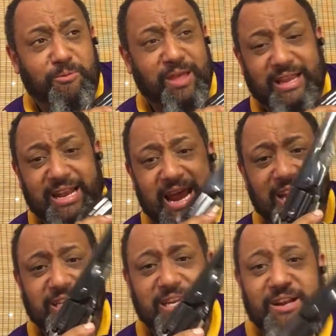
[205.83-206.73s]
like in the
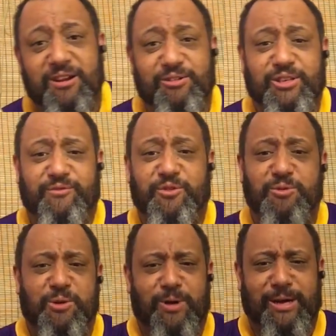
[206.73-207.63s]
1800s, if you
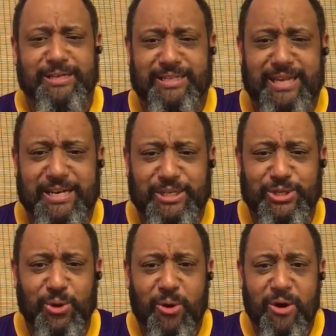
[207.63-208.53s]
were to walk inside a
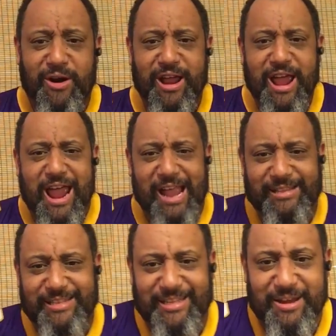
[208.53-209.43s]
store
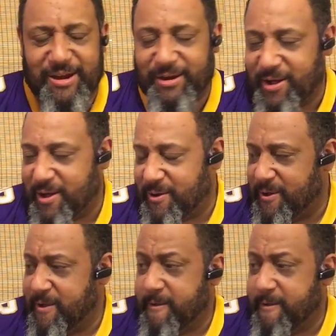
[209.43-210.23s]
and sit there and go,